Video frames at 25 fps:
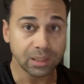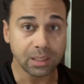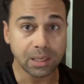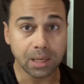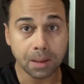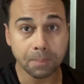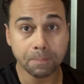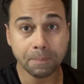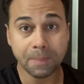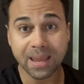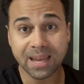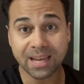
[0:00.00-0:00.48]

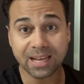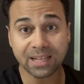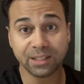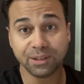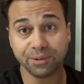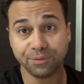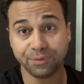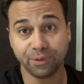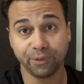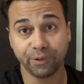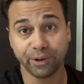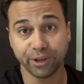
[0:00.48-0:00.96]
make a
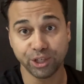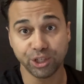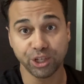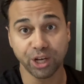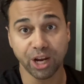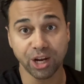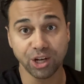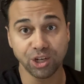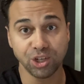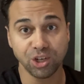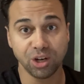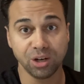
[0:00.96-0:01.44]

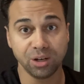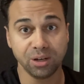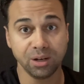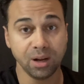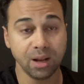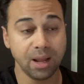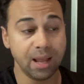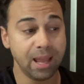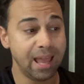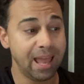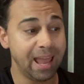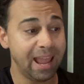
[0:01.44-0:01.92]
differentiation,
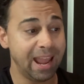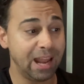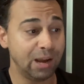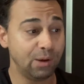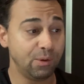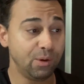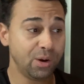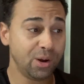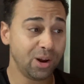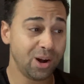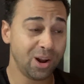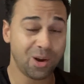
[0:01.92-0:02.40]
and
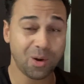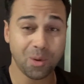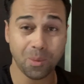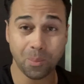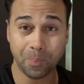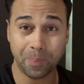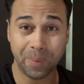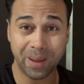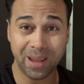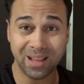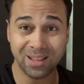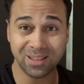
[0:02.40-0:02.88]
you're gonna
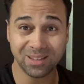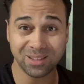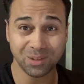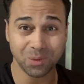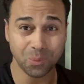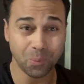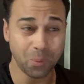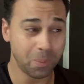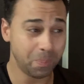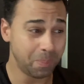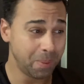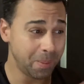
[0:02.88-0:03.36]
compete
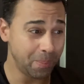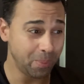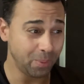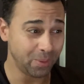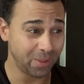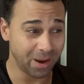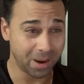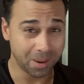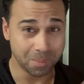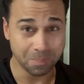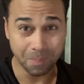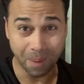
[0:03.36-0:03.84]
with people
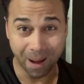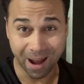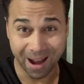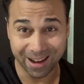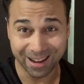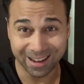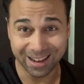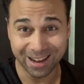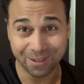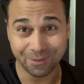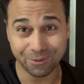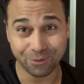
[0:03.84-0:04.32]
that are
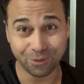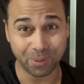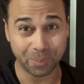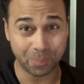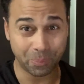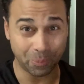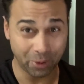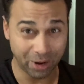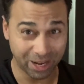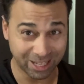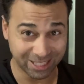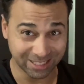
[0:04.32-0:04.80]
buying it for
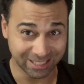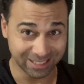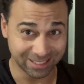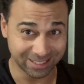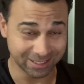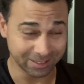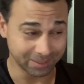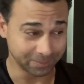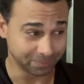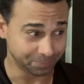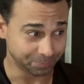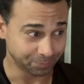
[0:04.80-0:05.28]

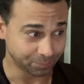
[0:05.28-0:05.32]
presents.